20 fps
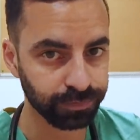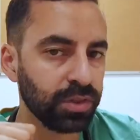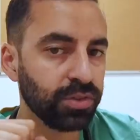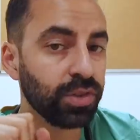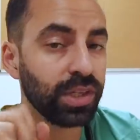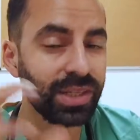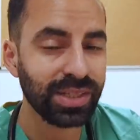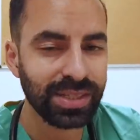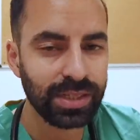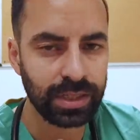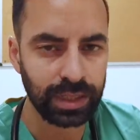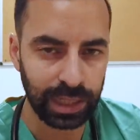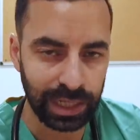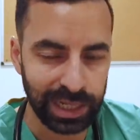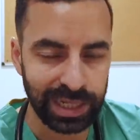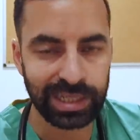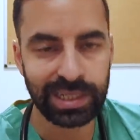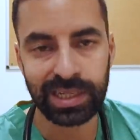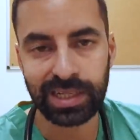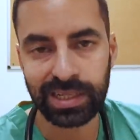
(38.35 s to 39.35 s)
Because this is the
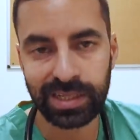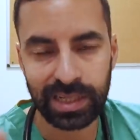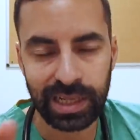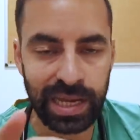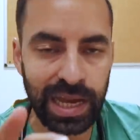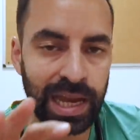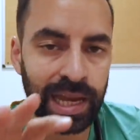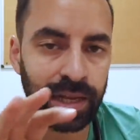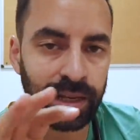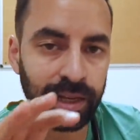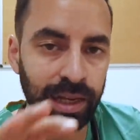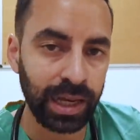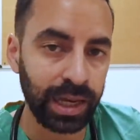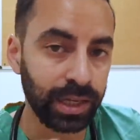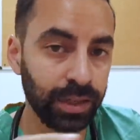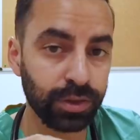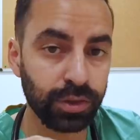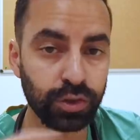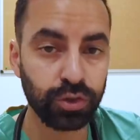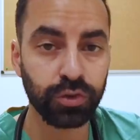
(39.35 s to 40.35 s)
latest in
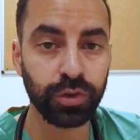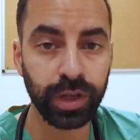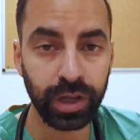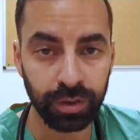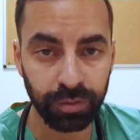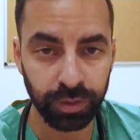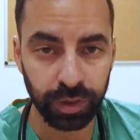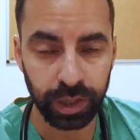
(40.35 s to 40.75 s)
a string